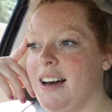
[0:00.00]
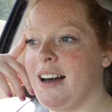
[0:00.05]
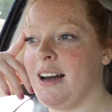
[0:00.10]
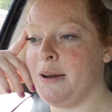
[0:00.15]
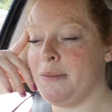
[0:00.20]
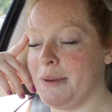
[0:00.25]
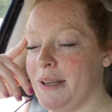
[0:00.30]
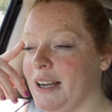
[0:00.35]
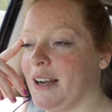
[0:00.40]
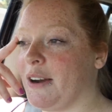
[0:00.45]

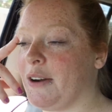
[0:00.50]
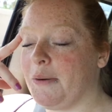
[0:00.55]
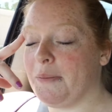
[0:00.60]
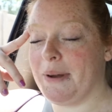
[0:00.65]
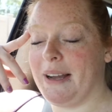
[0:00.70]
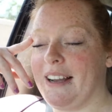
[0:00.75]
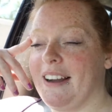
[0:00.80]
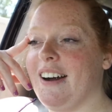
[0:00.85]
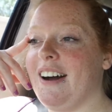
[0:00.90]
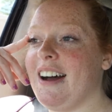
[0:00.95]
I'm like, oh
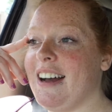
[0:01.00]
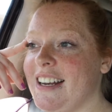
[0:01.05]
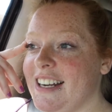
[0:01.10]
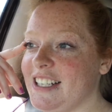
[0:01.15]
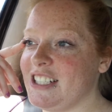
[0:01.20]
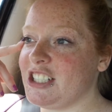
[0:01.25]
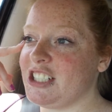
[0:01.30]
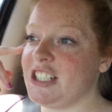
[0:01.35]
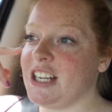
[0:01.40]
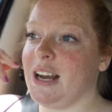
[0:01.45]
my god.
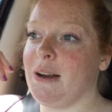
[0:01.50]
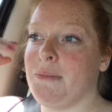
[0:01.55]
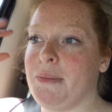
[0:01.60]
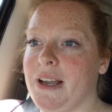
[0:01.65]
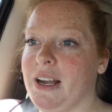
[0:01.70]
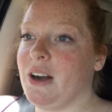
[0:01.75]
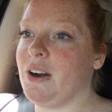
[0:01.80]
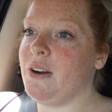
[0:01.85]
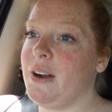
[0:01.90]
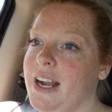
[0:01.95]
And I'm
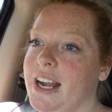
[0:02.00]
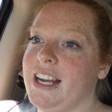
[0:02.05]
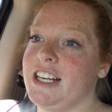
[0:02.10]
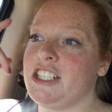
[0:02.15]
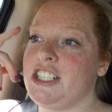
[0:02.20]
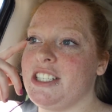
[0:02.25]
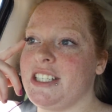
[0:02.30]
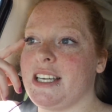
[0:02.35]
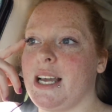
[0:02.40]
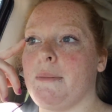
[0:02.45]
like, okay.
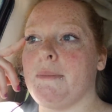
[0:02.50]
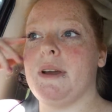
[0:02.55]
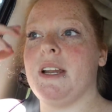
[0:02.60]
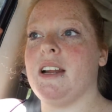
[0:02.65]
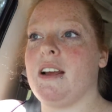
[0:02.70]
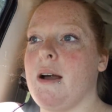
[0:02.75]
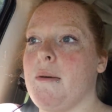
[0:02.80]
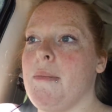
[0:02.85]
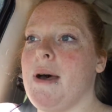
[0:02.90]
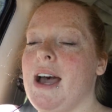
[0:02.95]
She's like, I'm
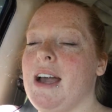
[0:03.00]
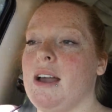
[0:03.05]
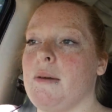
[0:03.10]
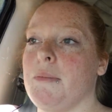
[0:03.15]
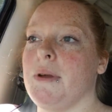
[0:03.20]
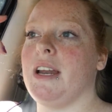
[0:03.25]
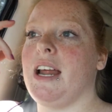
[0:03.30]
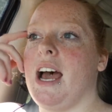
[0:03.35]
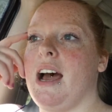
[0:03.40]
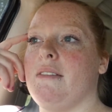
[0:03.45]
gonna come back,
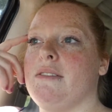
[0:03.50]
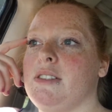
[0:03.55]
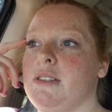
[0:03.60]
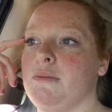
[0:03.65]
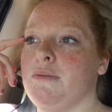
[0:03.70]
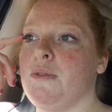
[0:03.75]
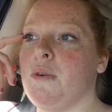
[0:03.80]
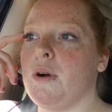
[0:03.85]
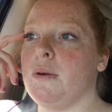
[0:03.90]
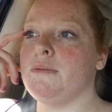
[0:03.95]
I'm gonna have
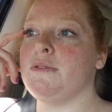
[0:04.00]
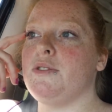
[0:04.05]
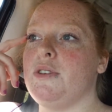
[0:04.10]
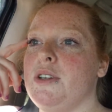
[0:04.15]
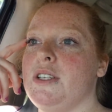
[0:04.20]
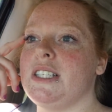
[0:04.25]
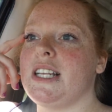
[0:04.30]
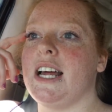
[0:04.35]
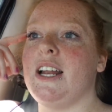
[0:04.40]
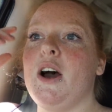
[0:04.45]
some forms for
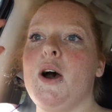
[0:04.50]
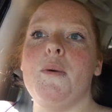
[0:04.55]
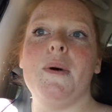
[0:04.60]
you to sign.